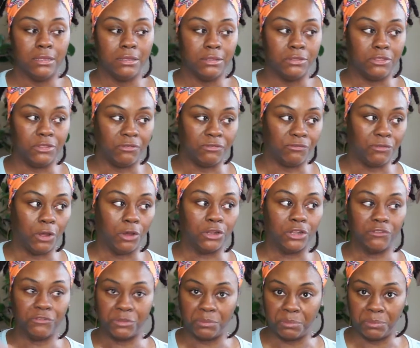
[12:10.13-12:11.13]
the fault
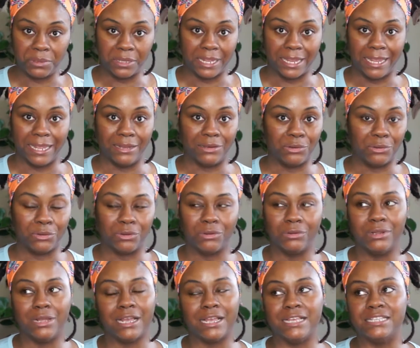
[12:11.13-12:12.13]
of the plant, or
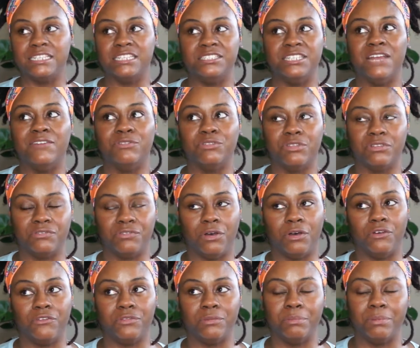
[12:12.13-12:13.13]
I guess it's never the fault
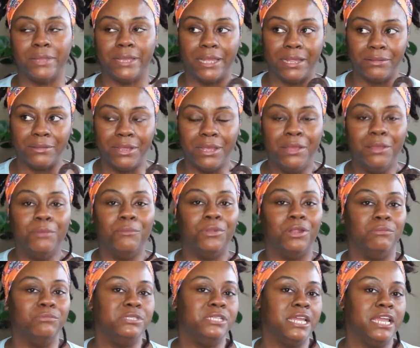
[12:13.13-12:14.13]
of the plant. But
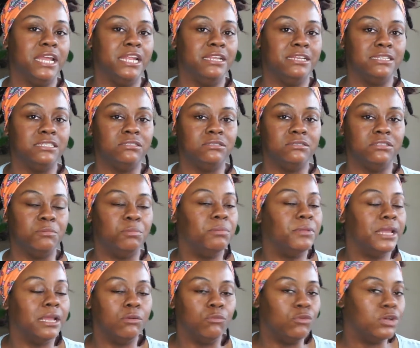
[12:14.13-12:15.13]
I'm saying is the
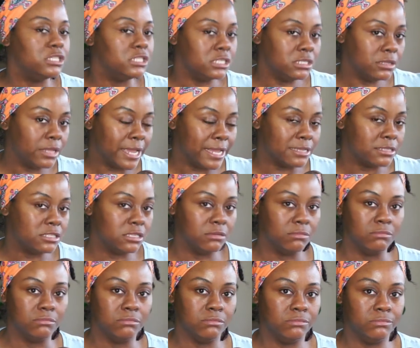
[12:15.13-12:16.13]
plant wasn't like
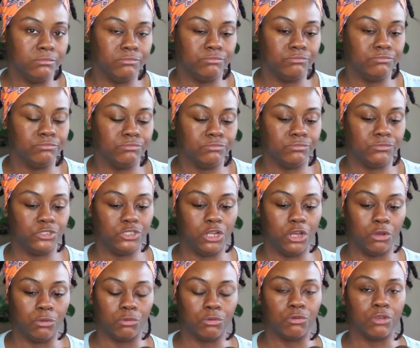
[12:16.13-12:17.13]
some,
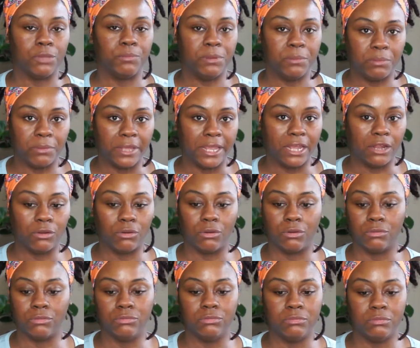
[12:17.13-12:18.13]
creepy plant or
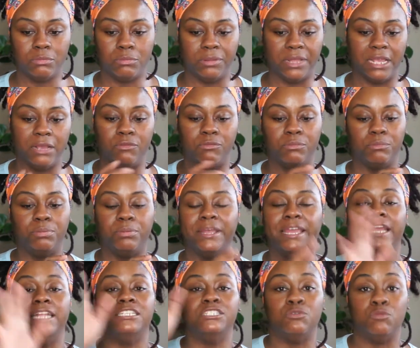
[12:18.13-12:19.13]

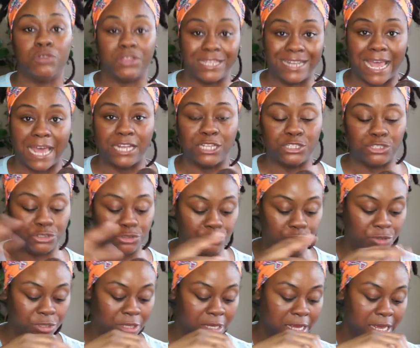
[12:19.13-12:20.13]
plant with an attitude.
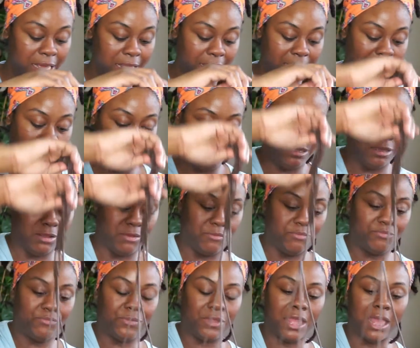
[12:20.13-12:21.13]
So
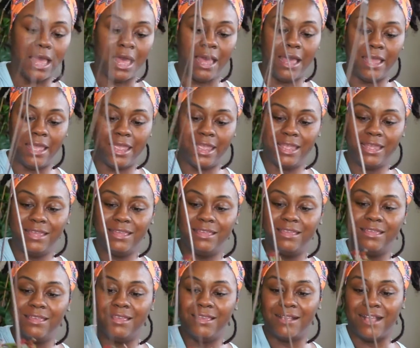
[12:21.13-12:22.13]
I
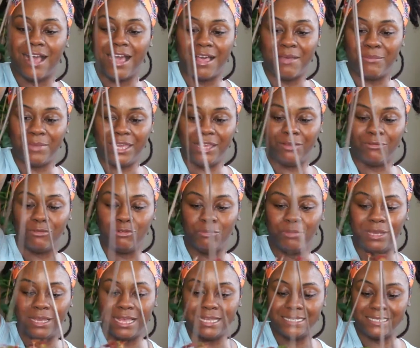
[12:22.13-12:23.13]
got me a Ruby
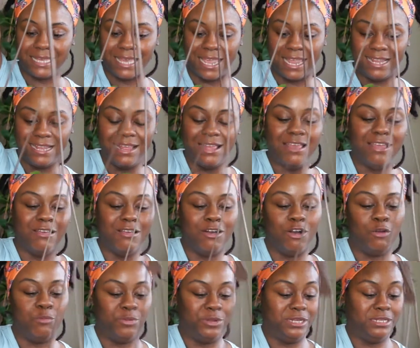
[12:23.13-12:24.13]
Cascade,
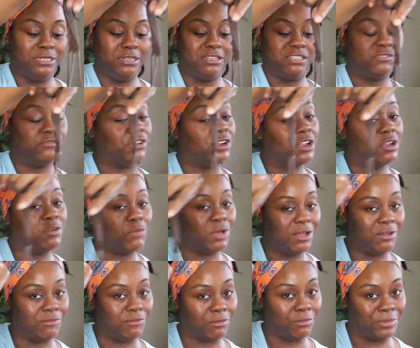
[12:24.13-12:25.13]
hoping it does very well
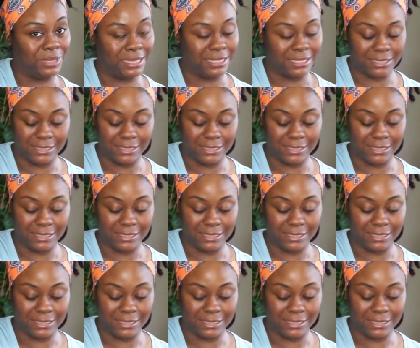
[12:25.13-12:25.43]
for me this